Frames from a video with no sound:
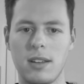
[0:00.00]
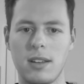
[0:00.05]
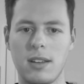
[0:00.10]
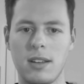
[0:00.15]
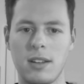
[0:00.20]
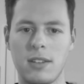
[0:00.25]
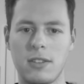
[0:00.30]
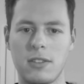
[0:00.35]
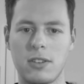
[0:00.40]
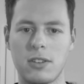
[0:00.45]

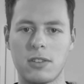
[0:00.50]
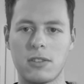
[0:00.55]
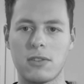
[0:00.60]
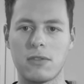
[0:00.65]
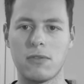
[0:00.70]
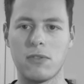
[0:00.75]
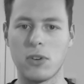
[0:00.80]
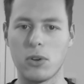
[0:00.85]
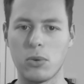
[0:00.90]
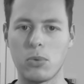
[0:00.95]
it's
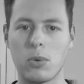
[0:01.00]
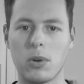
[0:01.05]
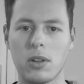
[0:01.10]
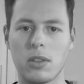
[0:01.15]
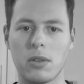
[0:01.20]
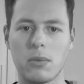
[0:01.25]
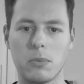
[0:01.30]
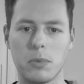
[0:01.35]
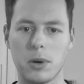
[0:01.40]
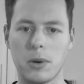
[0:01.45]
just filled
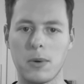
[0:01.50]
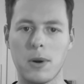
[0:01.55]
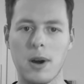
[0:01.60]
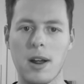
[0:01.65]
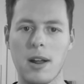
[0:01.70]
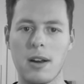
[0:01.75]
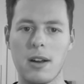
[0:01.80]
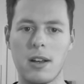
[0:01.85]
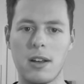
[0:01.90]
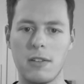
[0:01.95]
with
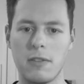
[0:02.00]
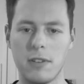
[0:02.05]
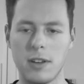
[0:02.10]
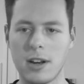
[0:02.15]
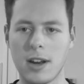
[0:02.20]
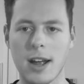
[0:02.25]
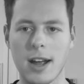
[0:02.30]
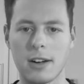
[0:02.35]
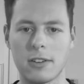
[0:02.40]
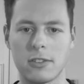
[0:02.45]
regret of
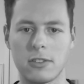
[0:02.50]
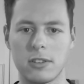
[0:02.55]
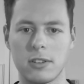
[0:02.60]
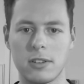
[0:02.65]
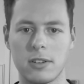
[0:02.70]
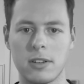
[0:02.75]
inaction.